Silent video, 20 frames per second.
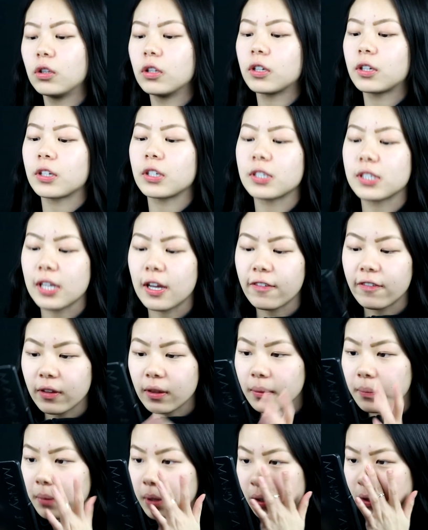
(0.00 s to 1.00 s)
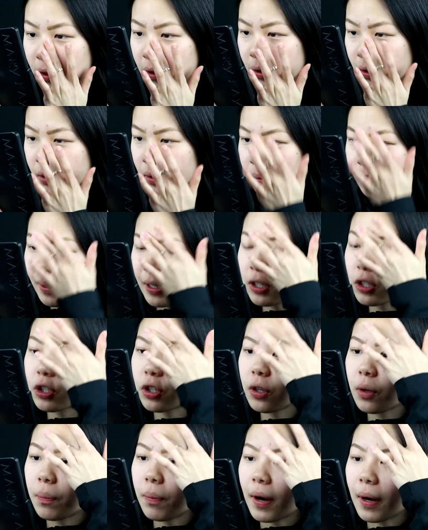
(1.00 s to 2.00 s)
You look yourself in the mirror, you make
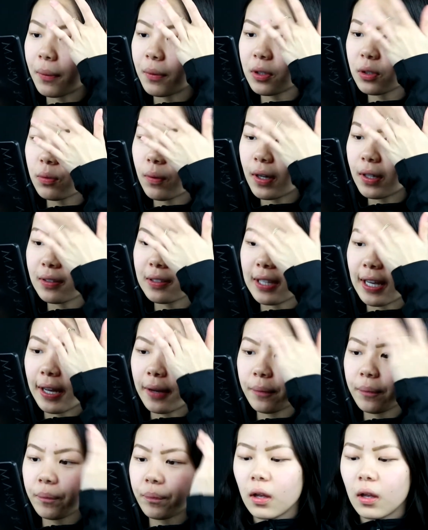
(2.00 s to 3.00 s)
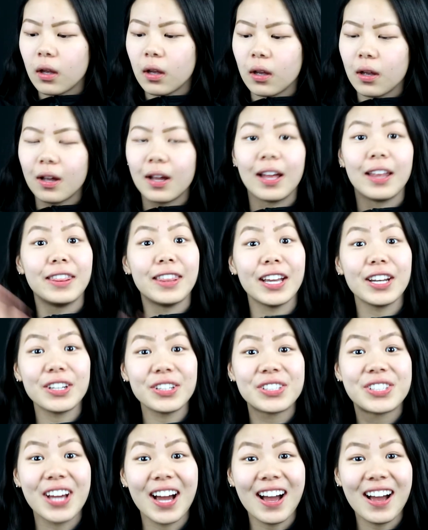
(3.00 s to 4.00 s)
sure your primer is well set, and then
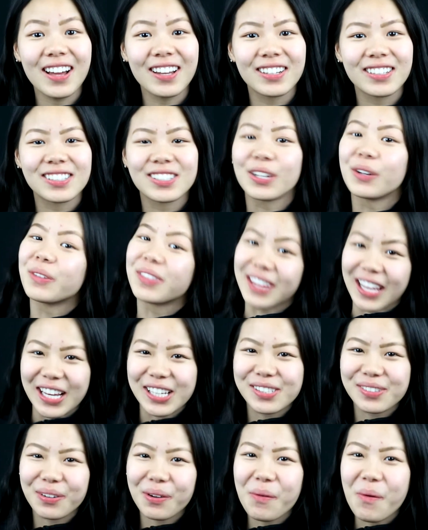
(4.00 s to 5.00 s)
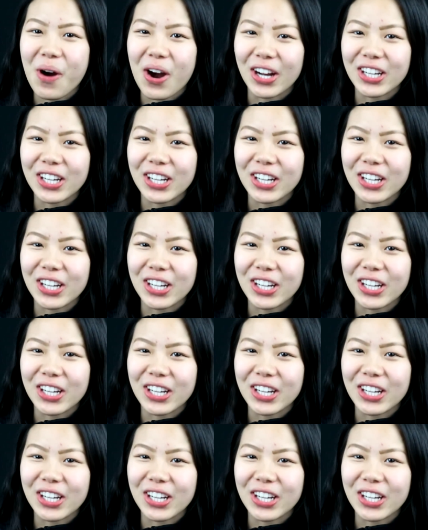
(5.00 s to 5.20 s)
you're done. So thanks for